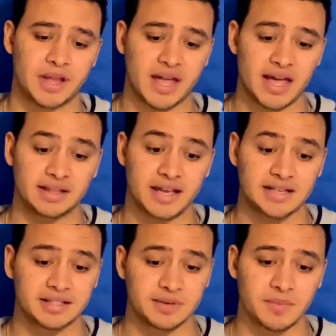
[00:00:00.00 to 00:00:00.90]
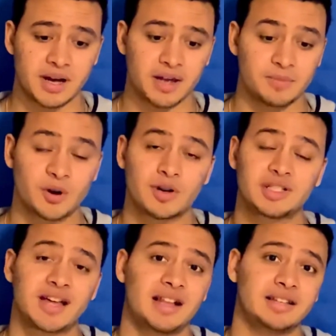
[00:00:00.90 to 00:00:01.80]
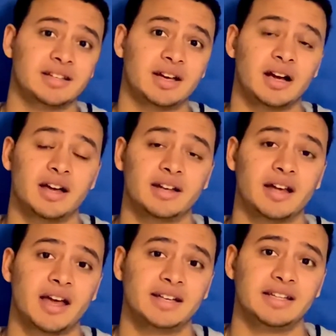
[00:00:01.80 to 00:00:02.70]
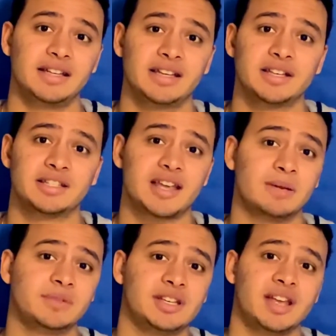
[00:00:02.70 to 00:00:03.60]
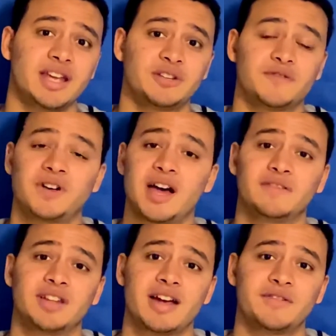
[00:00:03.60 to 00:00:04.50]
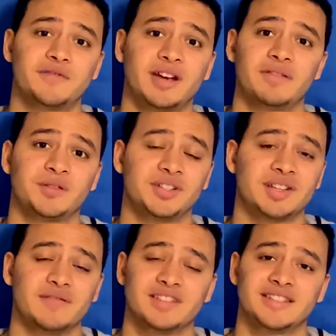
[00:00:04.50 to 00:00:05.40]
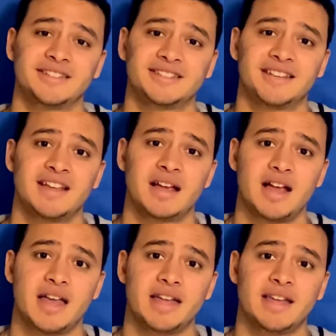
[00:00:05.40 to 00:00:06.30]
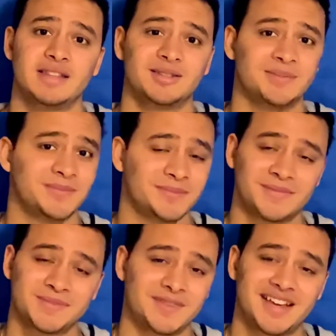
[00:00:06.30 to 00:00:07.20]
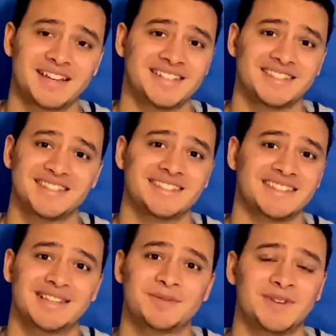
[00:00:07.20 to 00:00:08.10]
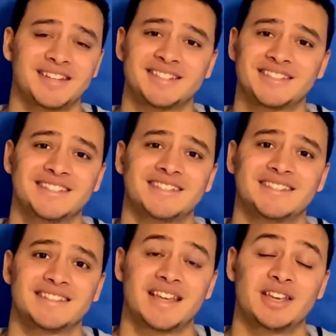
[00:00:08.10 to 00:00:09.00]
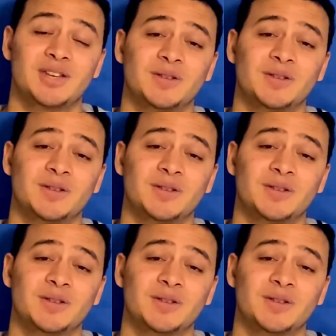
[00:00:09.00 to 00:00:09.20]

And lastly, my Moris Talent Hunt ID is MTH59537. And yeah, that's me. Thank